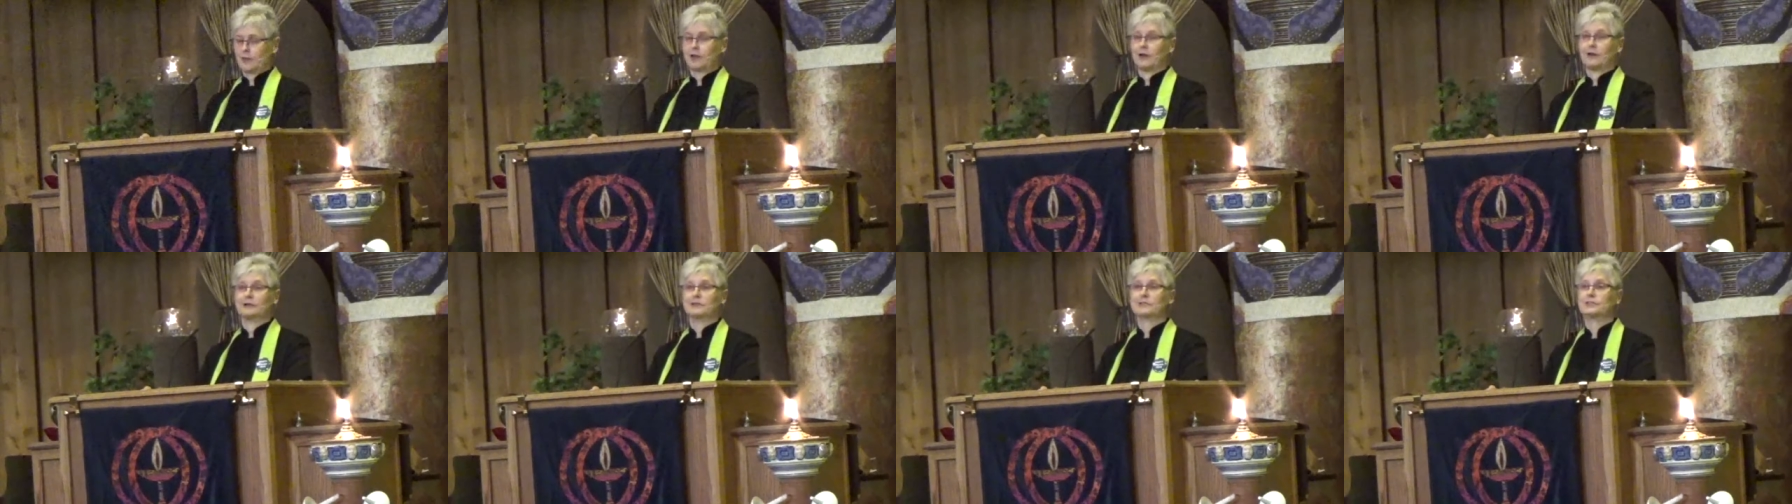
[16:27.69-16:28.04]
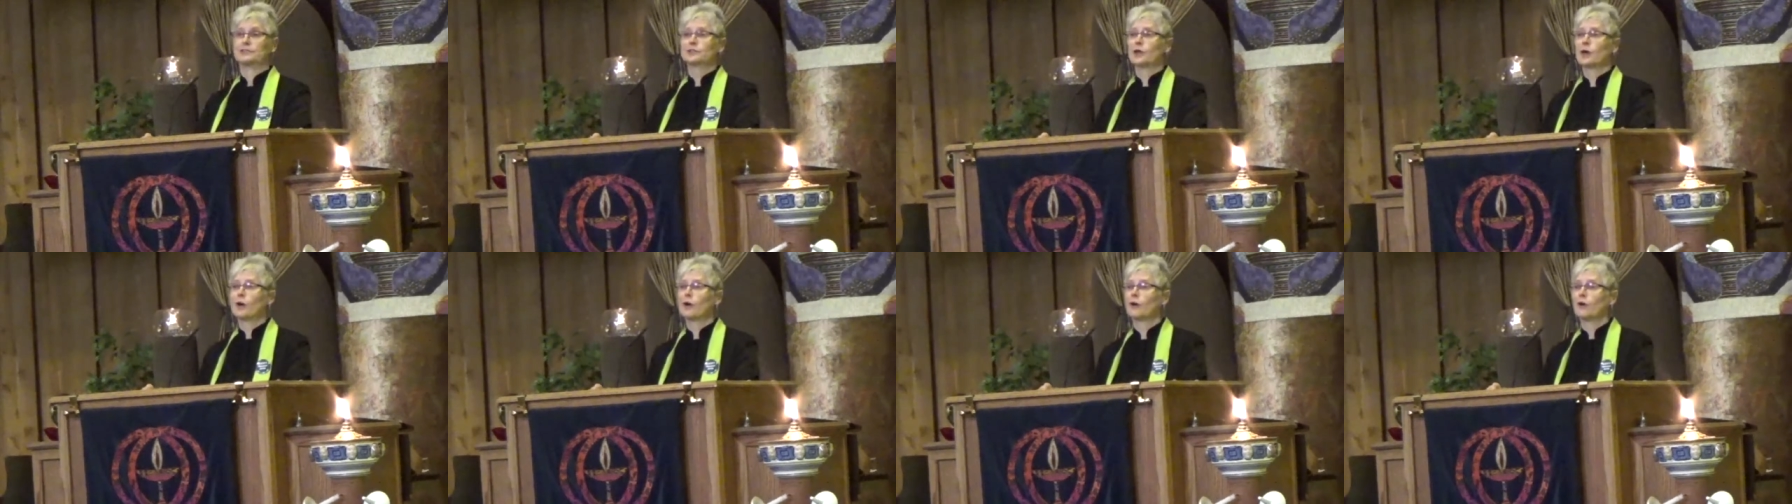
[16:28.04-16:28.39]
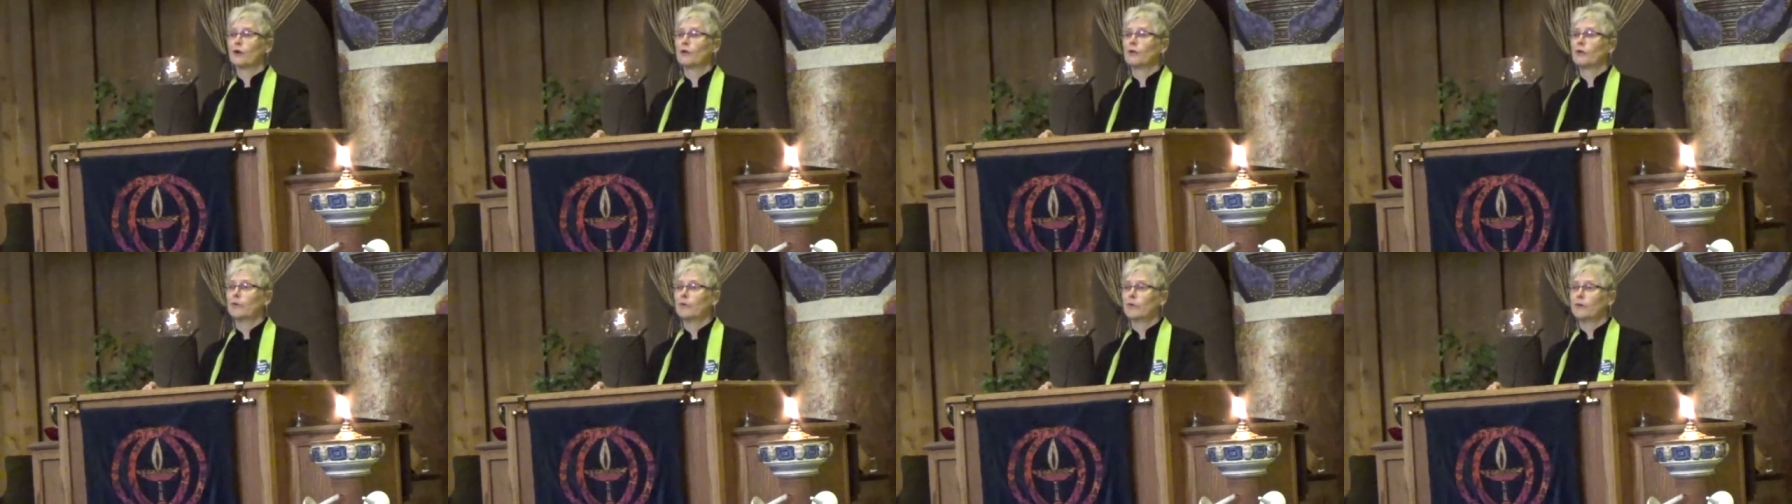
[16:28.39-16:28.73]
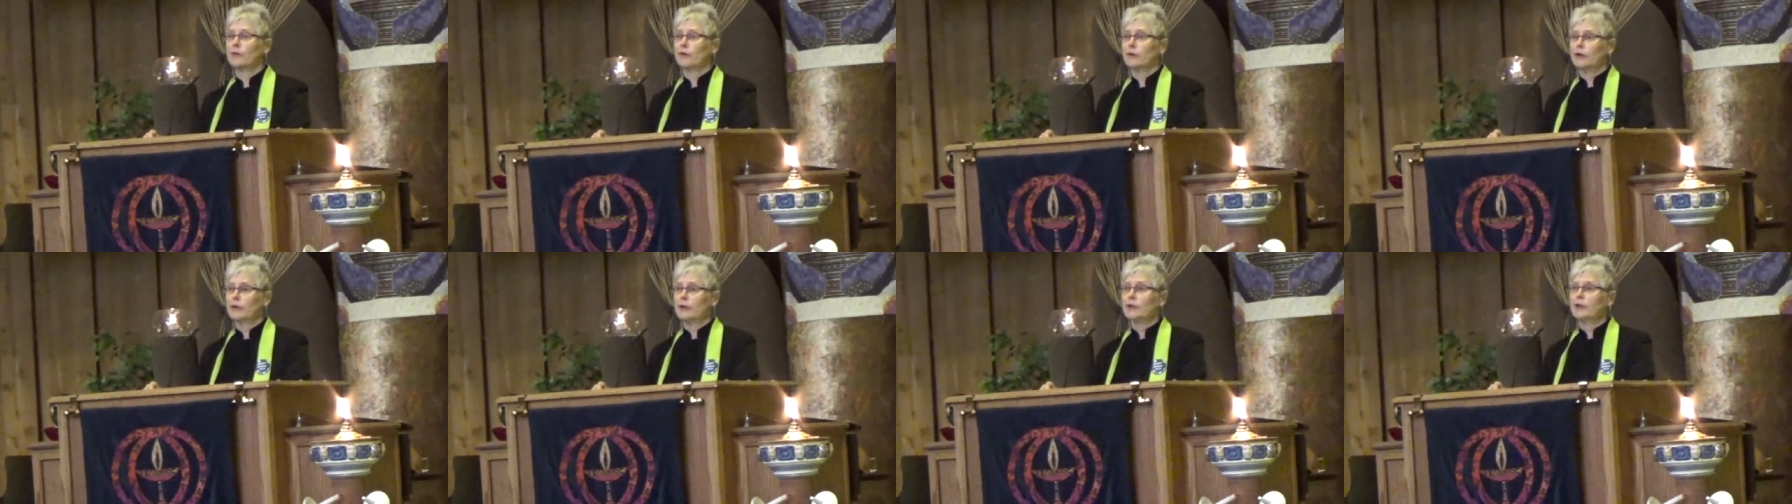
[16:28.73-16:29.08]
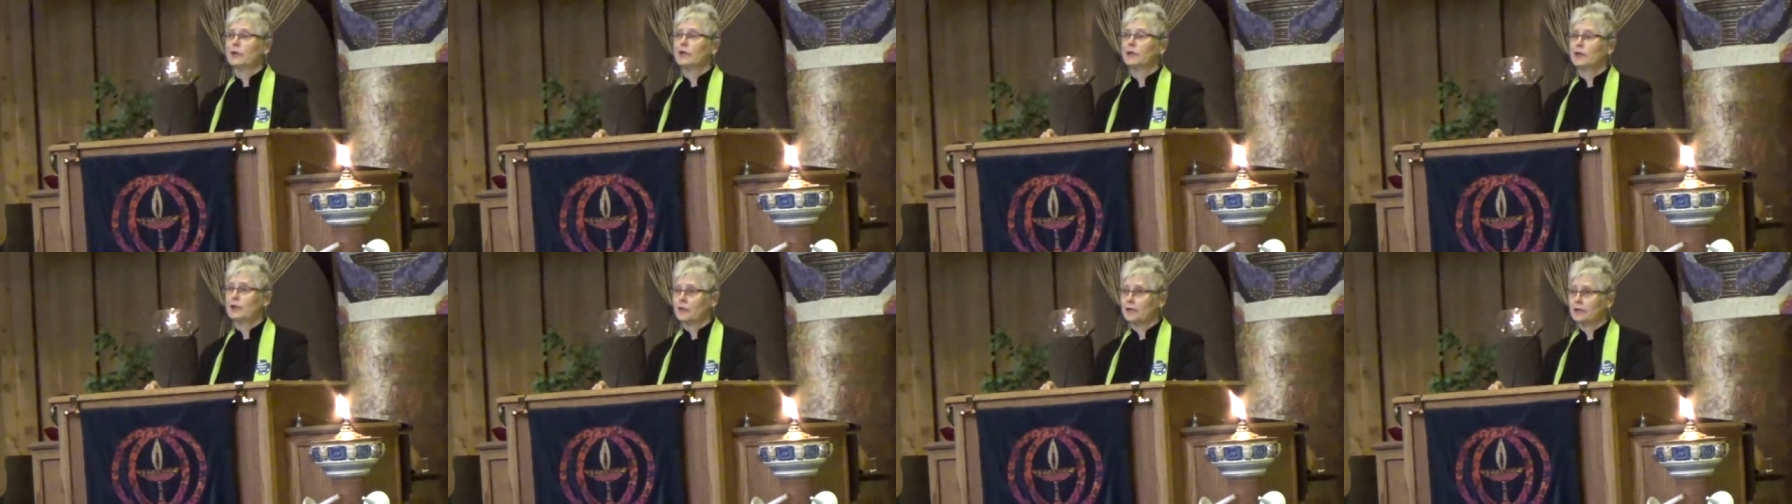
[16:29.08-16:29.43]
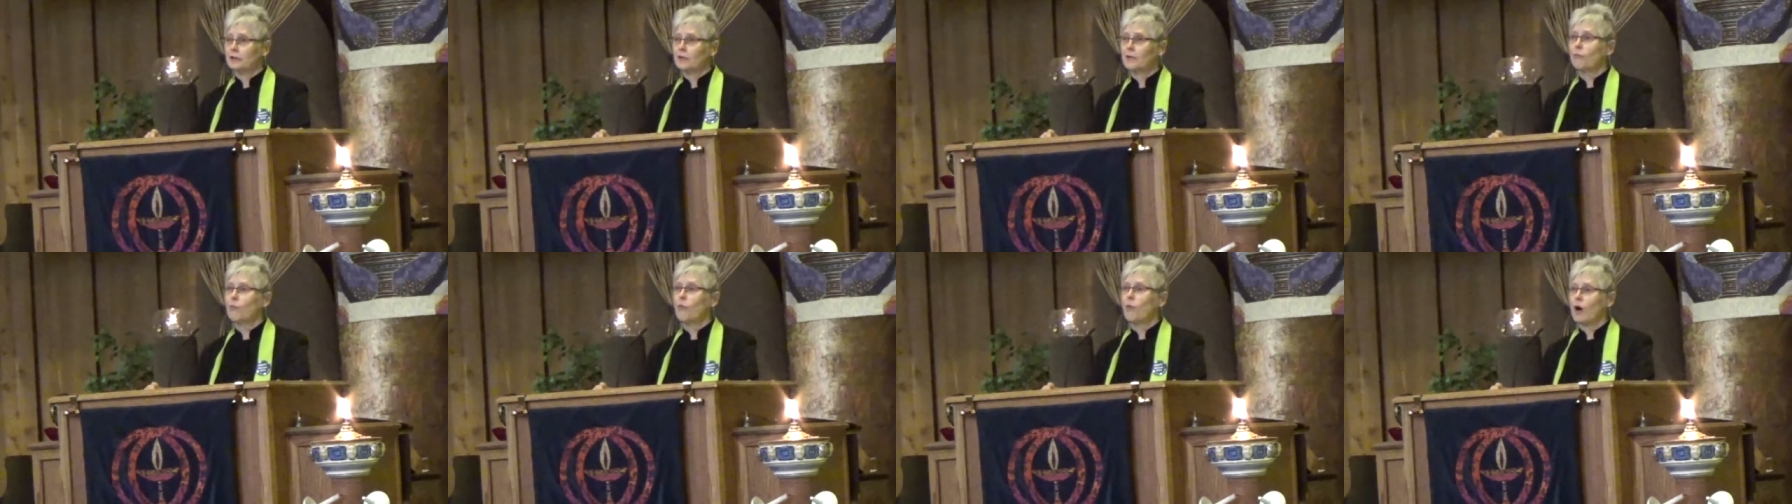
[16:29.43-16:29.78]
And so
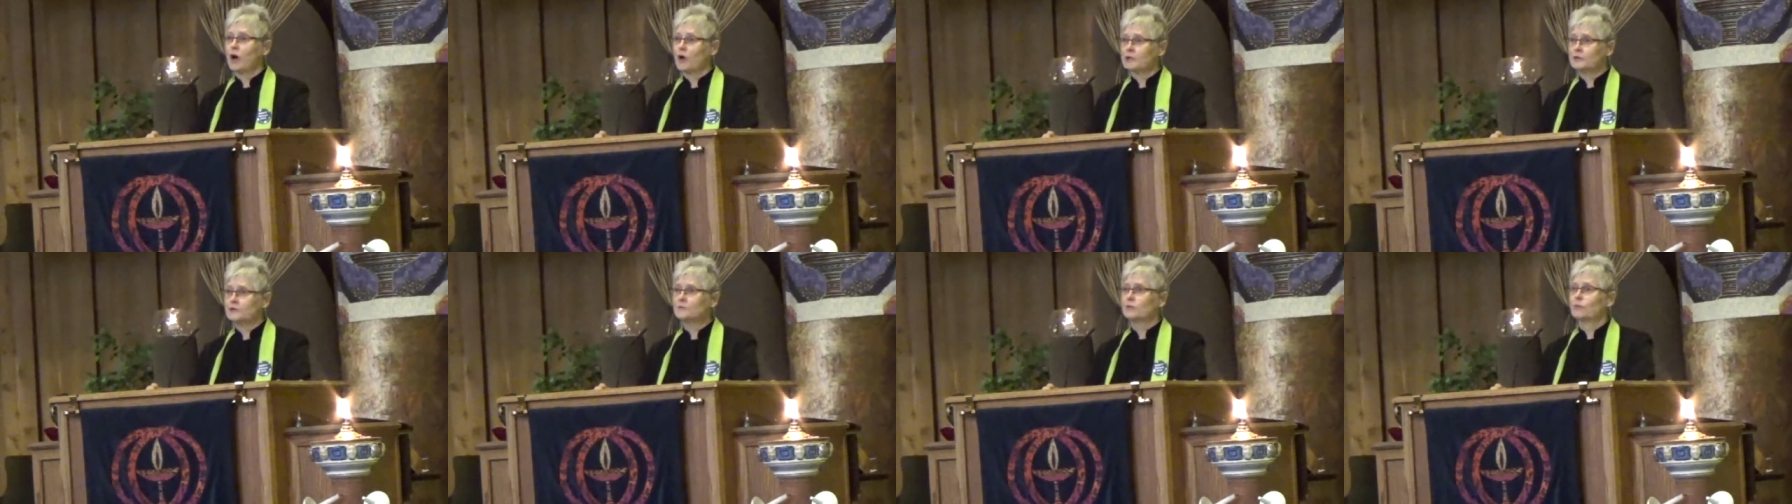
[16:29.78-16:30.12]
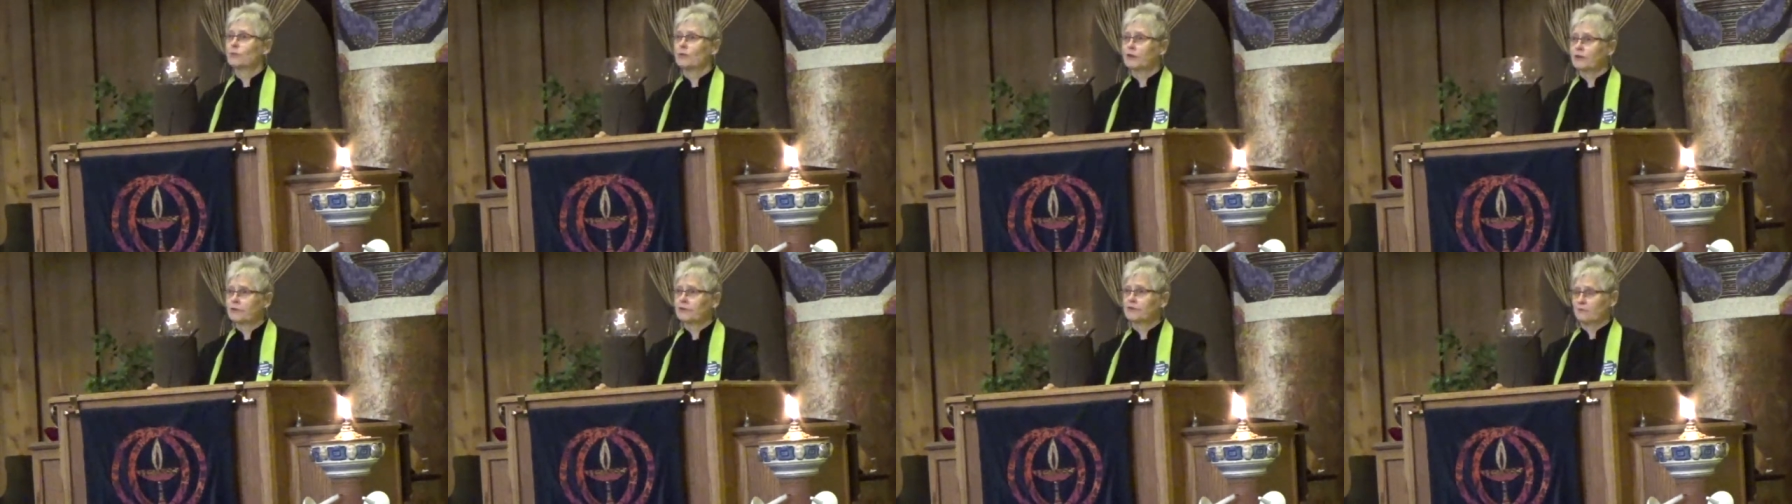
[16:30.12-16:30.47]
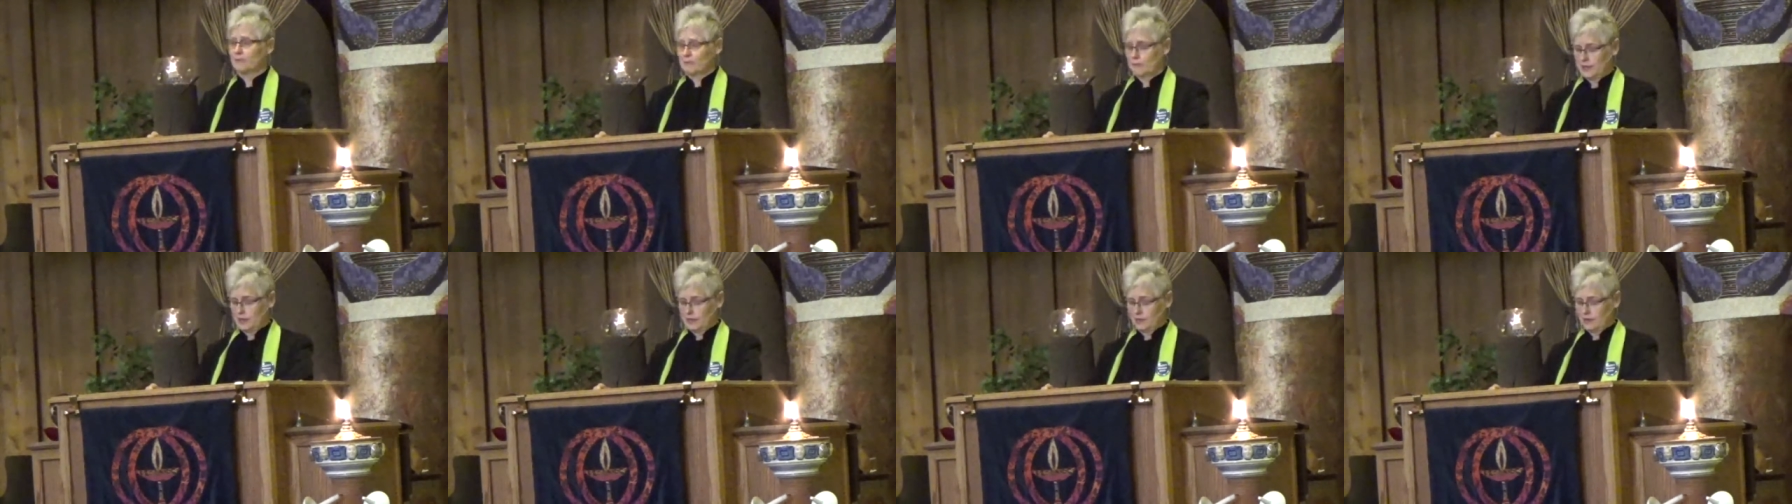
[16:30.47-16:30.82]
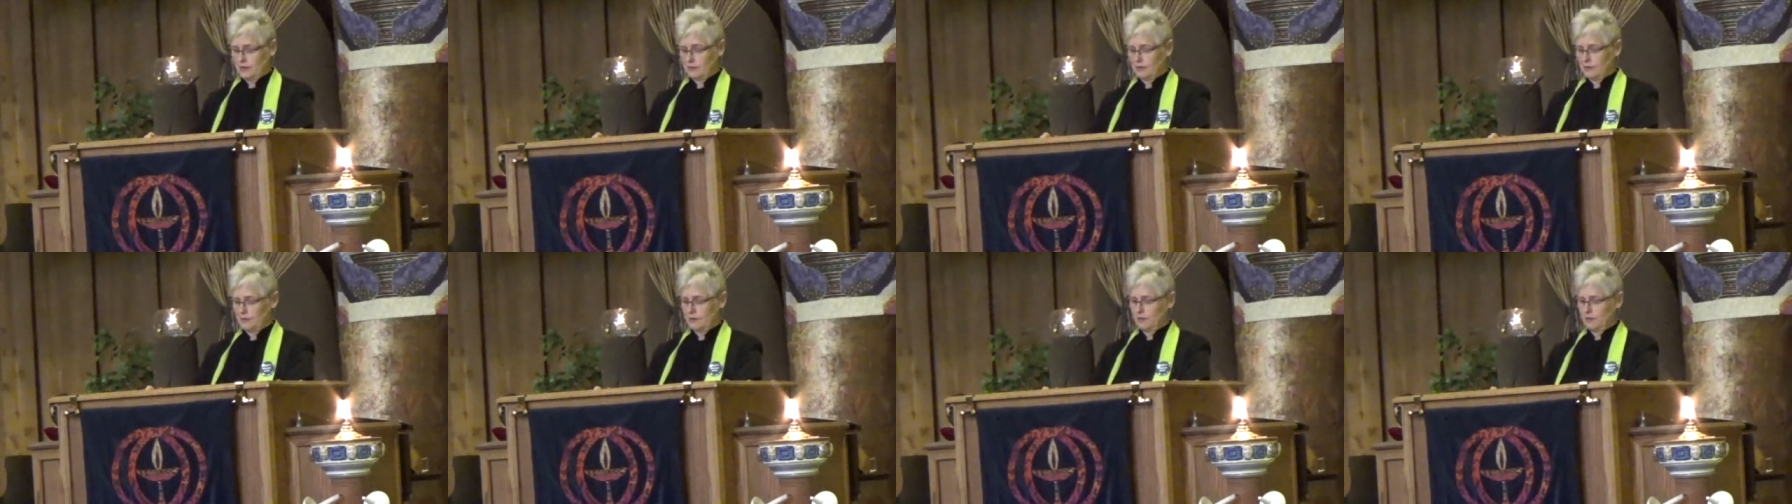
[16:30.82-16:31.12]
he was with me